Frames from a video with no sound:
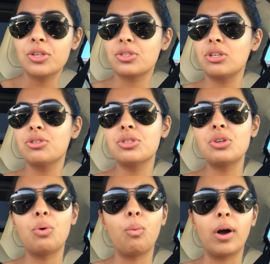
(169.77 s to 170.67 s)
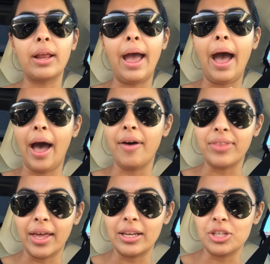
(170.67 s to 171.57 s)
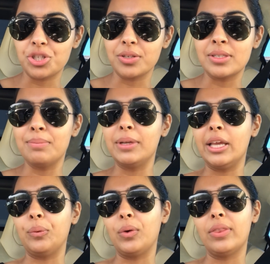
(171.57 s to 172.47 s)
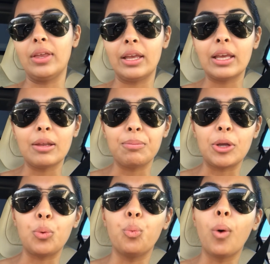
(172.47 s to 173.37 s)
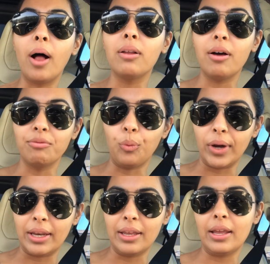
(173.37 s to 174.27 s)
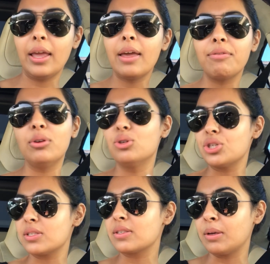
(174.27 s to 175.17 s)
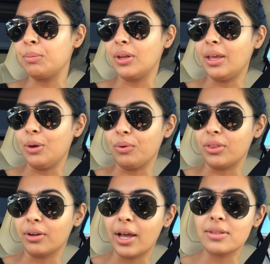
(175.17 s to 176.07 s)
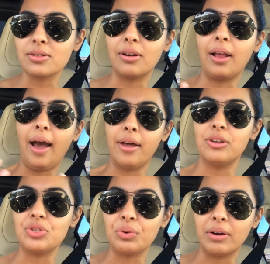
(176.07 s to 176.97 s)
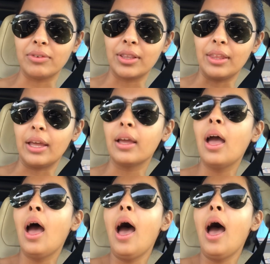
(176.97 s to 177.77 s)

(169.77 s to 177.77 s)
So you just don't want to have that issue to begin with, and it can be well avoided if you just communicate with your guests on how to do everything.